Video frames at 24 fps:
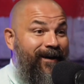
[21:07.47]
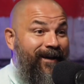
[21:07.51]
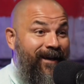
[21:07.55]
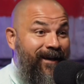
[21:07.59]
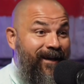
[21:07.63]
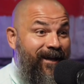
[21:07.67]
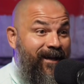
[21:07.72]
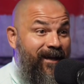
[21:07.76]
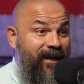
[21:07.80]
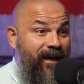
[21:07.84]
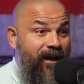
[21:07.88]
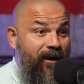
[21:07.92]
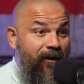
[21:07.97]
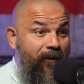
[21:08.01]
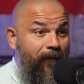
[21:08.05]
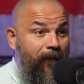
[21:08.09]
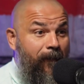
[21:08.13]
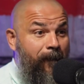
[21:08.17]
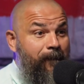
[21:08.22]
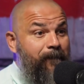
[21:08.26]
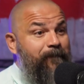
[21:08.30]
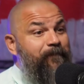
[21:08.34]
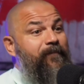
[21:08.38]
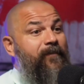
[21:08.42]
in a
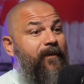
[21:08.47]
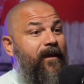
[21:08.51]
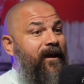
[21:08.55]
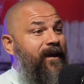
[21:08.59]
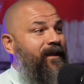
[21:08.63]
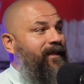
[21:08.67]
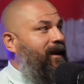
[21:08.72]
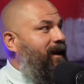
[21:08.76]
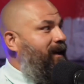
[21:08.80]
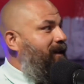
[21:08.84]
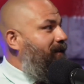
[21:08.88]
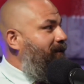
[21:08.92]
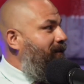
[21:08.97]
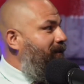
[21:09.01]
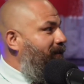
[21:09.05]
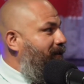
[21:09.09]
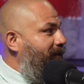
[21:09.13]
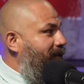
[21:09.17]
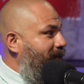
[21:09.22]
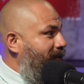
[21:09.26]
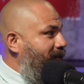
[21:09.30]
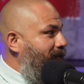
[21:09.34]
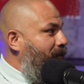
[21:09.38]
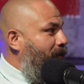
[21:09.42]
year. And then,
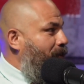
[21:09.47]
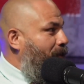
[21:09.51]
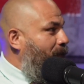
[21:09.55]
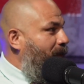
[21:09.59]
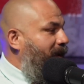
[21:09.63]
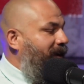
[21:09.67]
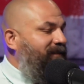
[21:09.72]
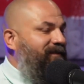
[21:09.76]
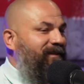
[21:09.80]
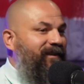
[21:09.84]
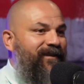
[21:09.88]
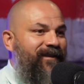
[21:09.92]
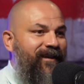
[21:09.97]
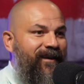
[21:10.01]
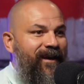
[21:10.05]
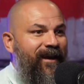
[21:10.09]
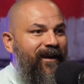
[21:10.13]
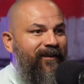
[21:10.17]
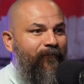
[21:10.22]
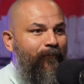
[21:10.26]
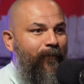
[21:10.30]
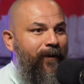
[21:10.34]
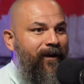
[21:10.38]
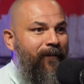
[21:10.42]
ECT
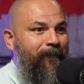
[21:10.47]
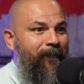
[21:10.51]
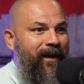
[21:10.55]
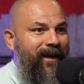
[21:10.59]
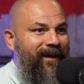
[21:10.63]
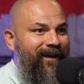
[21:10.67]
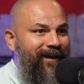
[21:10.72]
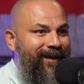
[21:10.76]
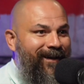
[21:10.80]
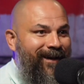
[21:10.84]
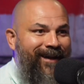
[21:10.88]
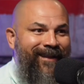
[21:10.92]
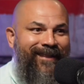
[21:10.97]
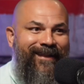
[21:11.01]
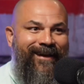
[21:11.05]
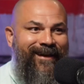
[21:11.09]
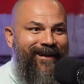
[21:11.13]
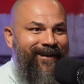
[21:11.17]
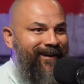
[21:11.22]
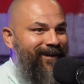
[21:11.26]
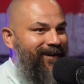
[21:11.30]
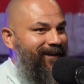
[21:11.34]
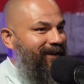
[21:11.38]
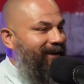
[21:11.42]
gets recommended, and
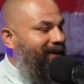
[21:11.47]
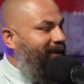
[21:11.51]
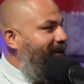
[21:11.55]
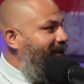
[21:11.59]
then